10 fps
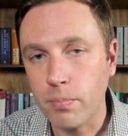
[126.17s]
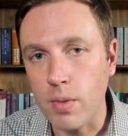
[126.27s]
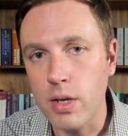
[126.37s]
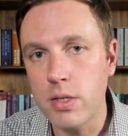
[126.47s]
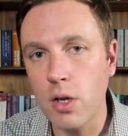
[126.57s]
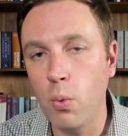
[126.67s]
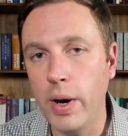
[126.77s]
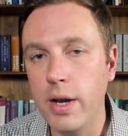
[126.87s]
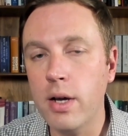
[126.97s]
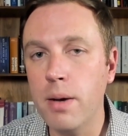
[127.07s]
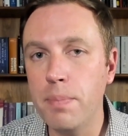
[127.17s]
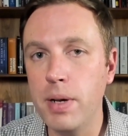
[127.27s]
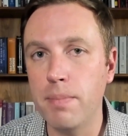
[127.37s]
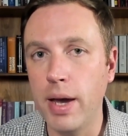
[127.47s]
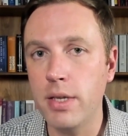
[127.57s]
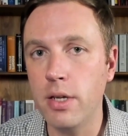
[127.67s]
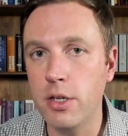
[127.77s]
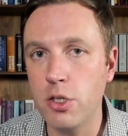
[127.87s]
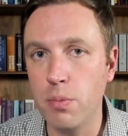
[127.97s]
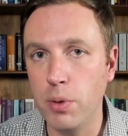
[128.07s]
So when a company makes a
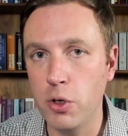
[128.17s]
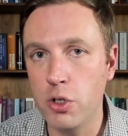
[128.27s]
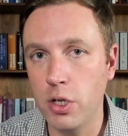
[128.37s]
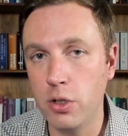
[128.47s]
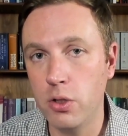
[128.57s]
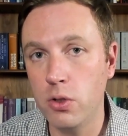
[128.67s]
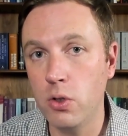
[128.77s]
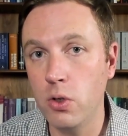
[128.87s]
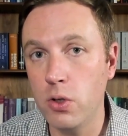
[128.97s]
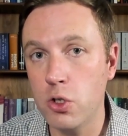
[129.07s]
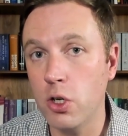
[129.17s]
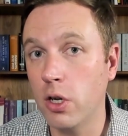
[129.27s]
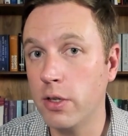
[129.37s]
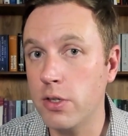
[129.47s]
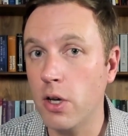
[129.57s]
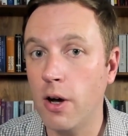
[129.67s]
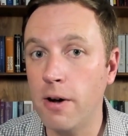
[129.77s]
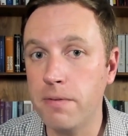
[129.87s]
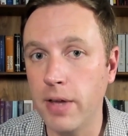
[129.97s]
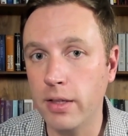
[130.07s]
distribution to the shareholders
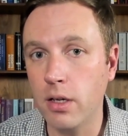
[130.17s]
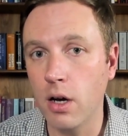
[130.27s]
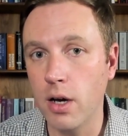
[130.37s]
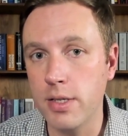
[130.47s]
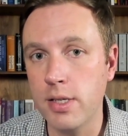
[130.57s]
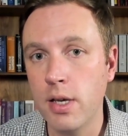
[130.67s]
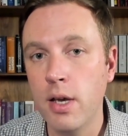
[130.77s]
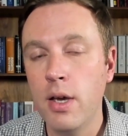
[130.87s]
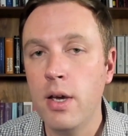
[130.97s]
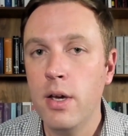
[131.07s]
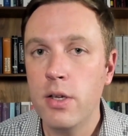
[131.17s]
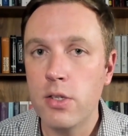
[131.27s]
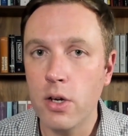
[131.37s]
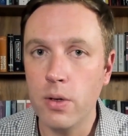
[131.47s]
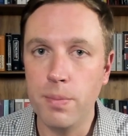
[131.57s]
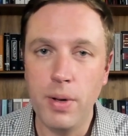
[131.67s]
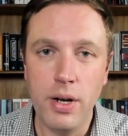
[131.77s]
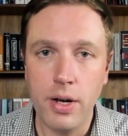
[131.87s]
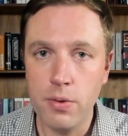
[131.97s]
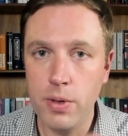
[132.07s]
of that class, so
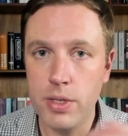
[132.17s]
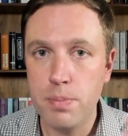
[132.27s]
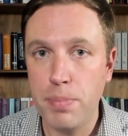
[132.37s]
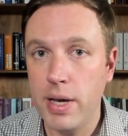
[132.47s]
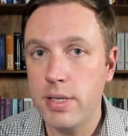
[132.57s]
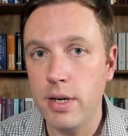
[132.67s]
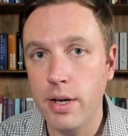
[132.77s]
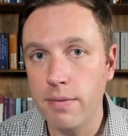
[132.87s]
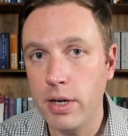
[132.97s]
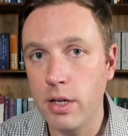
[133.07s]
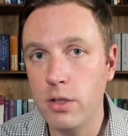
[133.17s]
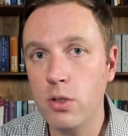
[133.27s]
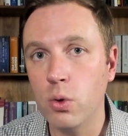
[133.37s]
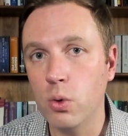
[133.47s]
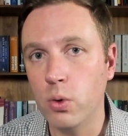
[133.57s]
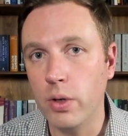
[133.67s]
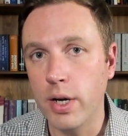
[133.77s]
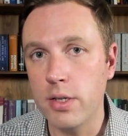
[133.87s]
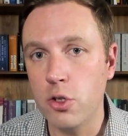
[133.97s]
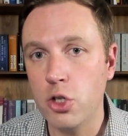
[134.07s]
in other words, pays a dividend or
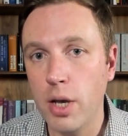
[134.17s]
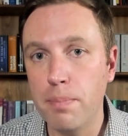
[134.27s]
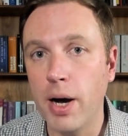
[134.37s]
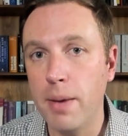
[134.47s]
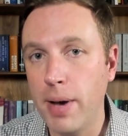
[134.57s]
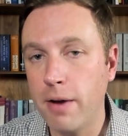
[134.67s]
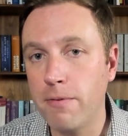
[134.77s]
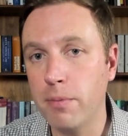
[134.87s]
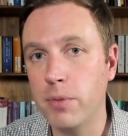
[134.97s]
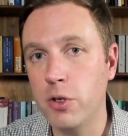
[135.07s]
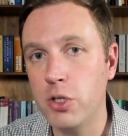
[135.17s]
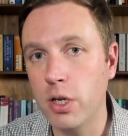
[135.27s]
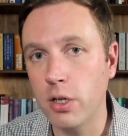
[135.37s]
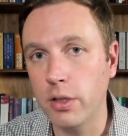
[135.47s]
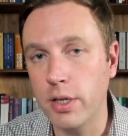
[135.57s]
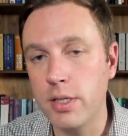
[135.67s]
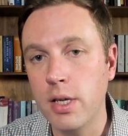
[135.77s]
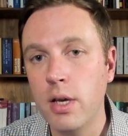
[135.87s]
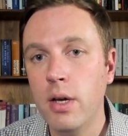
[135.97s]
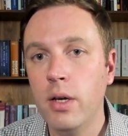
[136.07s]
does a share buyback from those shareholders,
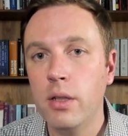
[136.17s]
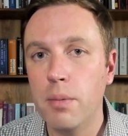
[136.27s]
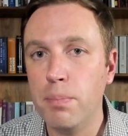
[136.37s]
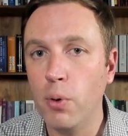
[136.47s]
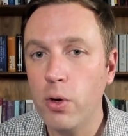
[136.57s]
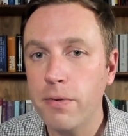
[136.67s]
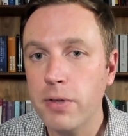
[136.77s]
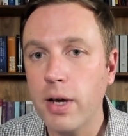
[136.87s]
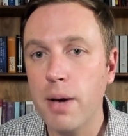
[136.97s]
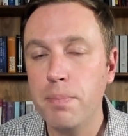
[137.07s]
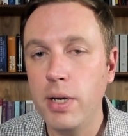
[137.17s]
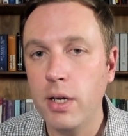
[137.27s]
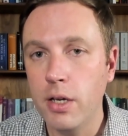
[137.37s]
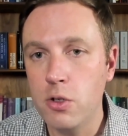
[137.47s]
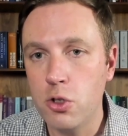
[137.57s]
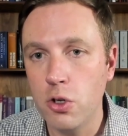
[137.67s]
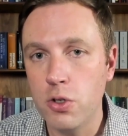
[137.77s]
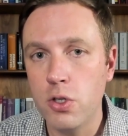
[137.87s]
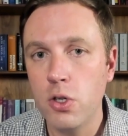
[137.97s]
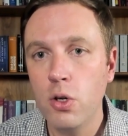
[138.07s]
the board of the company can
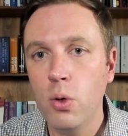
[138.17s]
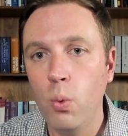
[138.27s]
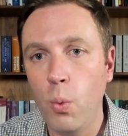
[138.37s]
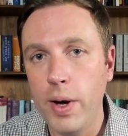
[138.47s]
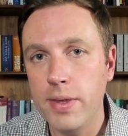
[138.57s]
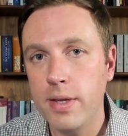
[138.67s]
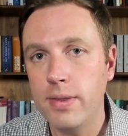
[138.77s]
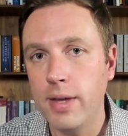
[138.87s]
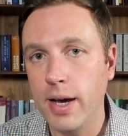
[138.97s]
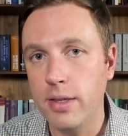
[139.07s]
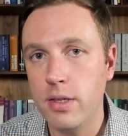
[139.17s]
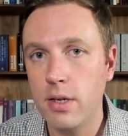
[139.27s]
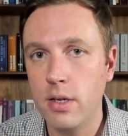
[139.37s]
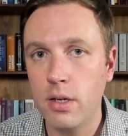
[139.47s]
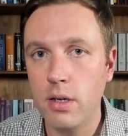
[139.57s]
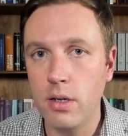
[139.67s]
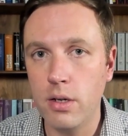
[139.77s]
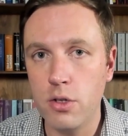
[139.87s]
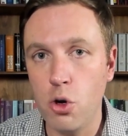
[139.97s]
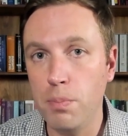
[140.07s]
choose whether that
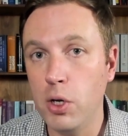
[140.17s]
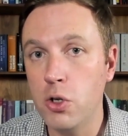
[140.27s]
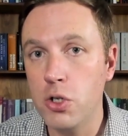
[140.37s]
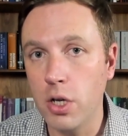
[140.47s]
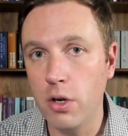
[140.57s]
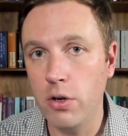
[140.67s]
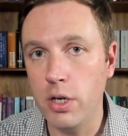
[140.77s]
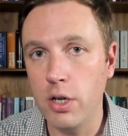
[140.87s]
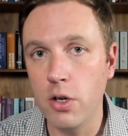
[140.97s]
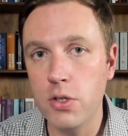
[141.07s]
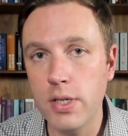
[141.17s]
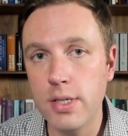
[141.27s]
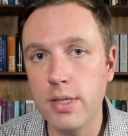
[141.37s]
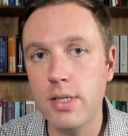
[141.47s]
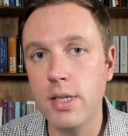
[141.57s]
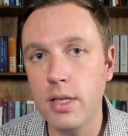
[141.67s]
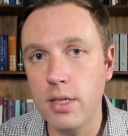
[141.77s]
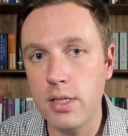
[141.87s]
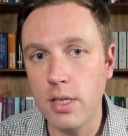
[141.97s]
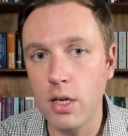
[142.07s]
distribution reduces the
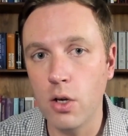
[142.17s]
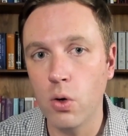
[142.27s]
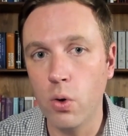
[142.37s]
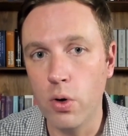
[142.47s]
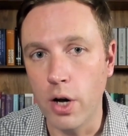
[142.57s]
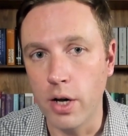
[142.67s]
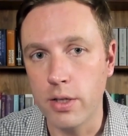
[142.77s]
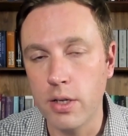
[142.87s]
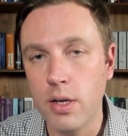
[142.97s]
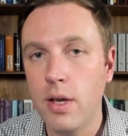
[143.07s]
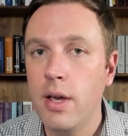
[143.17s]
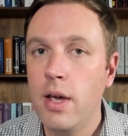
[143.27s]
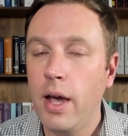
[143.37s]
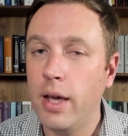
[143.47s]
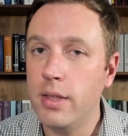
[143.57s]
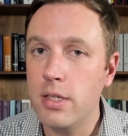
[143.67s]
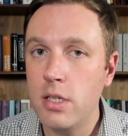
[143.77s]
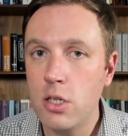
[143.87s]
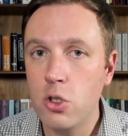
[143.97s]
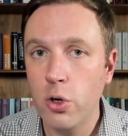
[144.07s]
CTC or not. And this
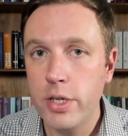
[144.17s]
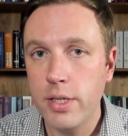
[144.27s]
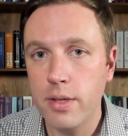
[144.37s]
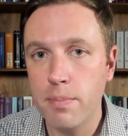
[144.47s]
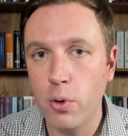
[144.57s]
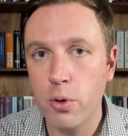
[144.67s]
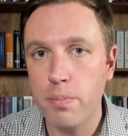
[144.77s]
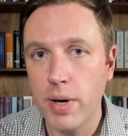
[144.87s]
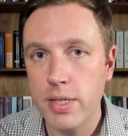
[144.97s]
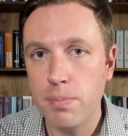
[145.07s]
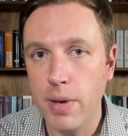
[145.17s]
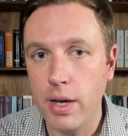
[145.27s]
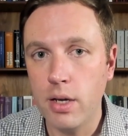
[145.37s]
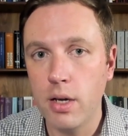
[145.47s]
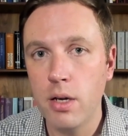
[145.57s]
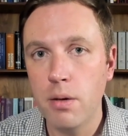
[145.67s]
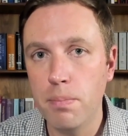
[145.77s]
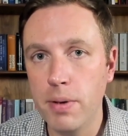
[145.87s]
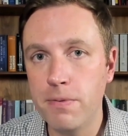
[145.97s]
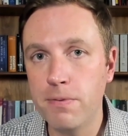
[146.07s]
is a choice that the board must make
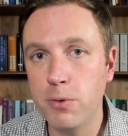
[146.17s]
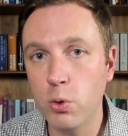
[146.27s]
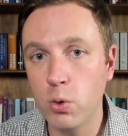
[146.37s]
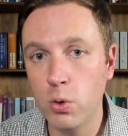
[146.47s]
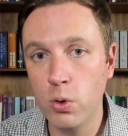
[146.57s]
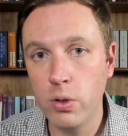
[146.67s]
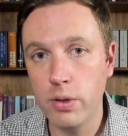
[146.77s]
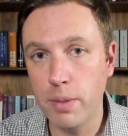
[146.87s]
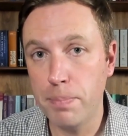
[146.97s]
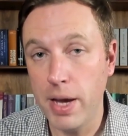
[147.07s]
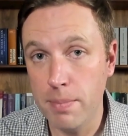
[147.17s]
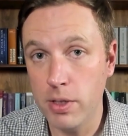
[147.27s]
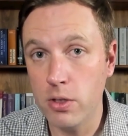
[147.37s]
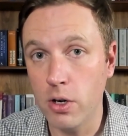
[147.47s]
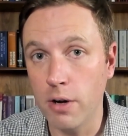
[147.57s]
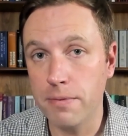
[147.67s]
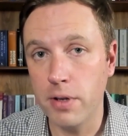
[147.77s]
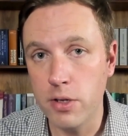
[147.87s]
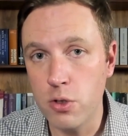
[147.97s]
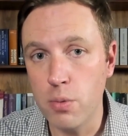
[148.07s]
before the payment of
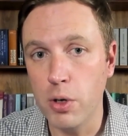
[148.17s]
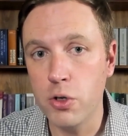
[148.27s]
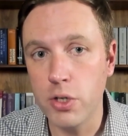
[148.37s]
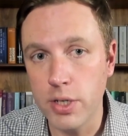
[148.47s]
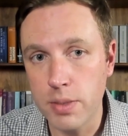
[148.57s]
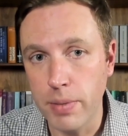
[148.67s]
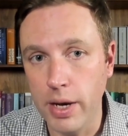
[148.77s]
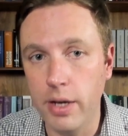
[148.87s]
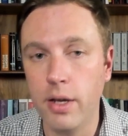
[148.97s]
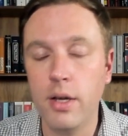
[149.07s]
the distribution is made.